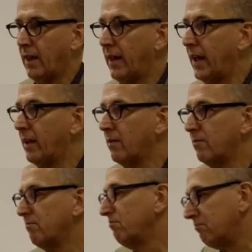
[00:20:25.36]
They
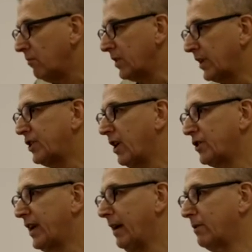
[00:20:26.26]
were the
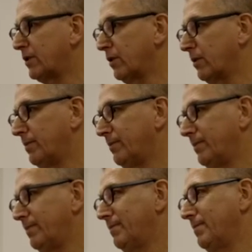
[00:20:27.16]
church council.
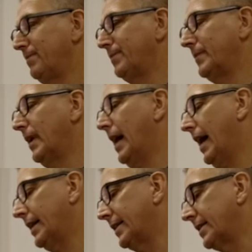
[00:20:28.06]

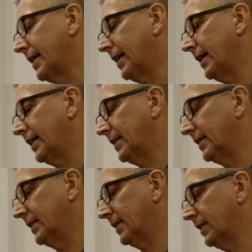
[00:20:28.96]
And
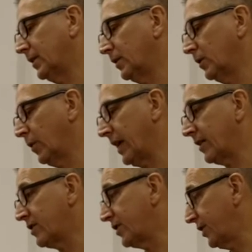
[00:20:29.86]
we
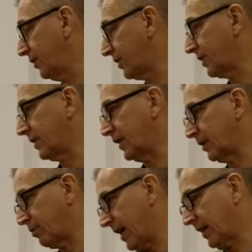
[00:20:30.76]
introduced this
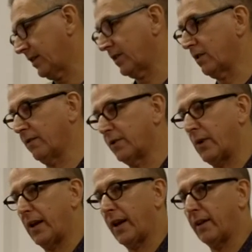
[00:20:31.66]
practice of
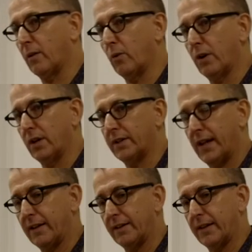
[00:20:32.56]
dwelling in the Word.
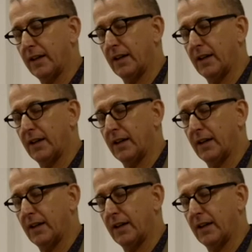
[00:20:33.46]
And